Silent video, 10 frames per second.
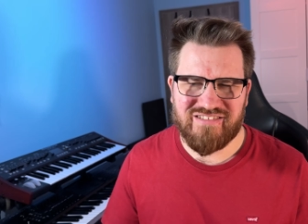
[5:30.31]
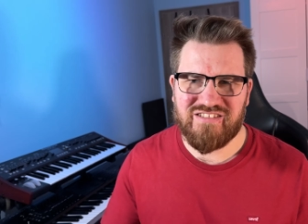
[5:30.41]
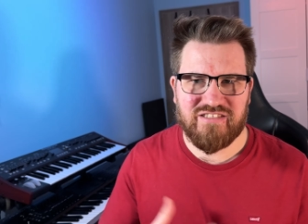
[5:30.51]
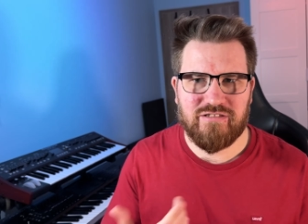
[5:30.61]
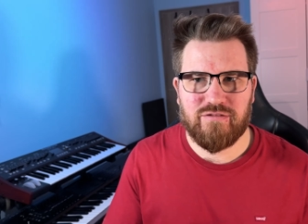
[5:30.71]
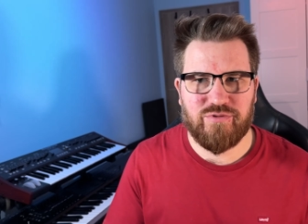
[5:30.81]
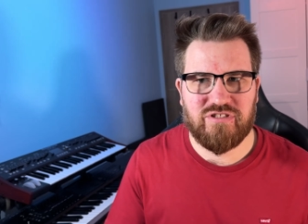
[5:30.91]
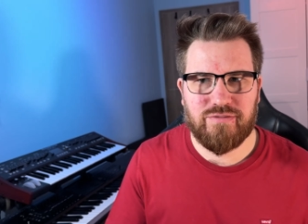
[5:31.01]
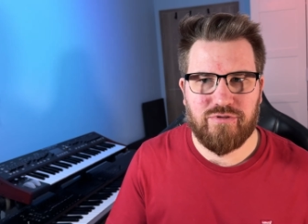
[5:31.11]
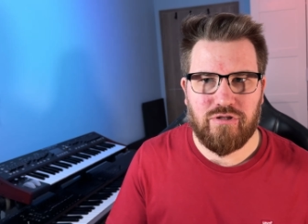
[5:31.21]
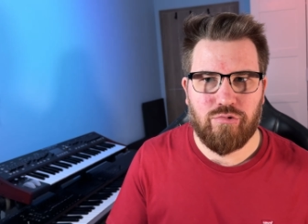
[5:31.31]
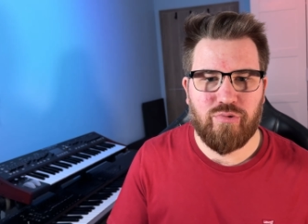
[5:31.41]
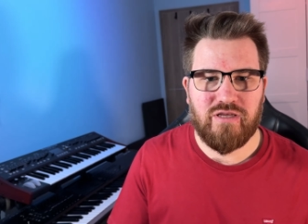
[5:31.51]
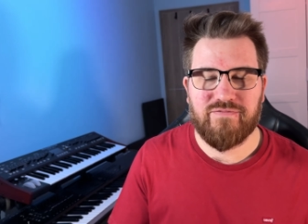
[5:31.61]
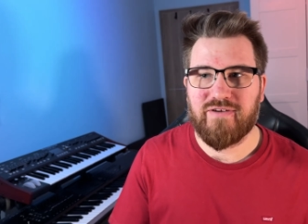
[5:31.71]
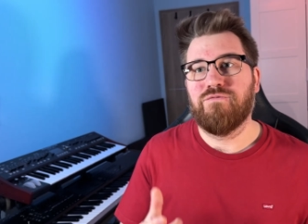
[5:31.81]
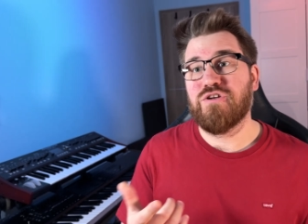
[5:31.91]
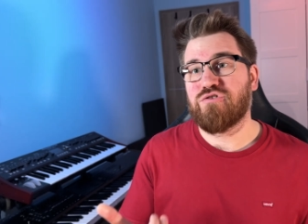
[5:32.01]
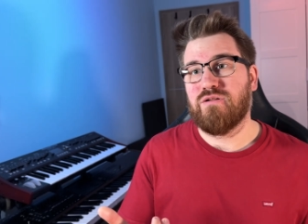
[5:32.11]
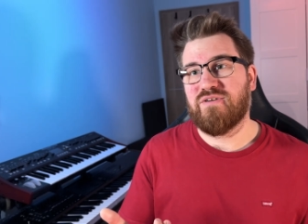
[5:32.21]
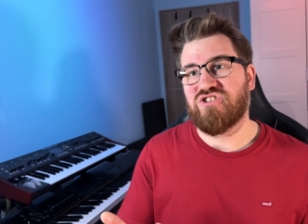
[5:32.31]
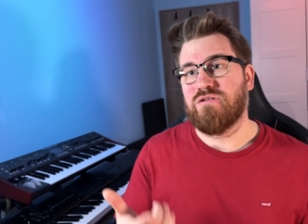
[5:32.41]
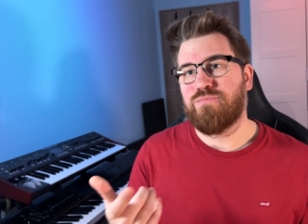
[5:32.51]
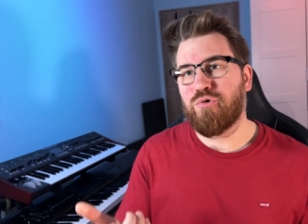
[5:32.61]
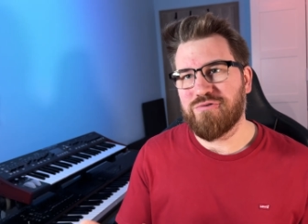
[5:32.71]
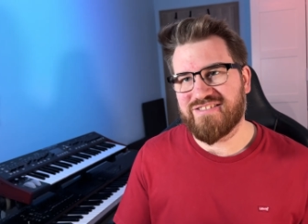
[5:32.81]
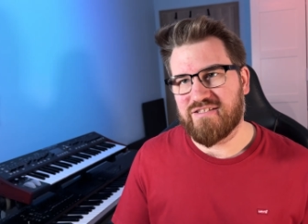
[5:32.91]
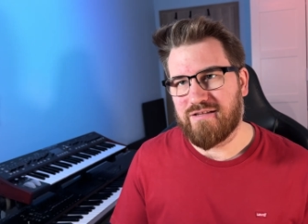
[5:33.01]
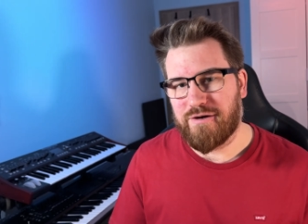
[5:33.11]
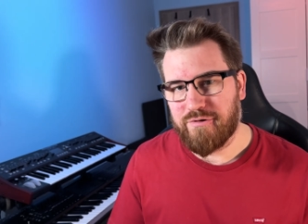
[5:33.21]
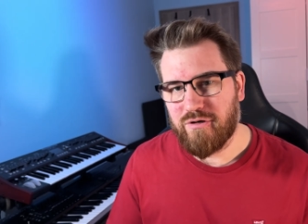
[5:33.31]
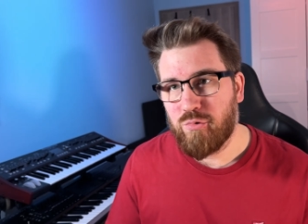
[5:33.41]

this is not possible with virtual machine pool scenario,